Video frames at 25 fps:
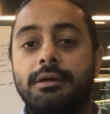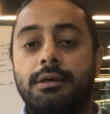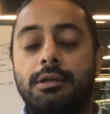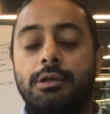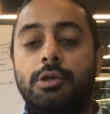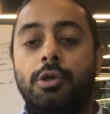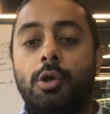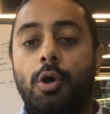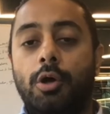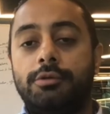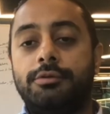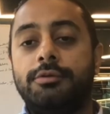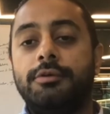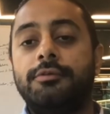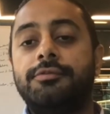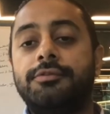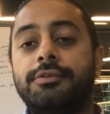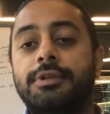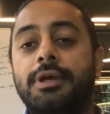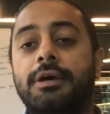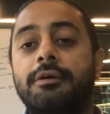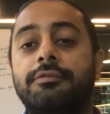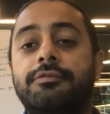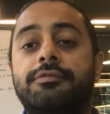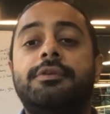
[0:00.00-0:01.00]
lots of
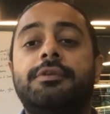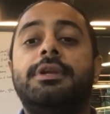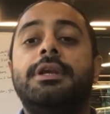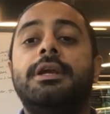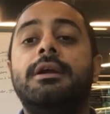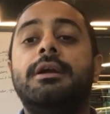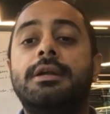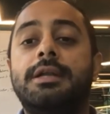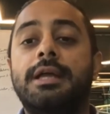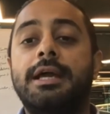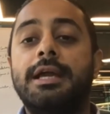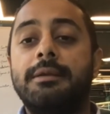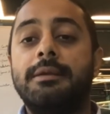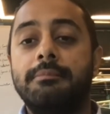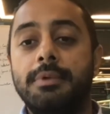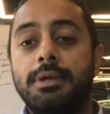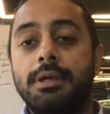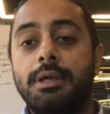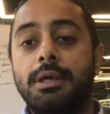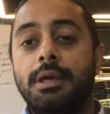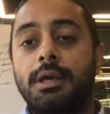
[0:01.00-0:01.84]
stuff real time.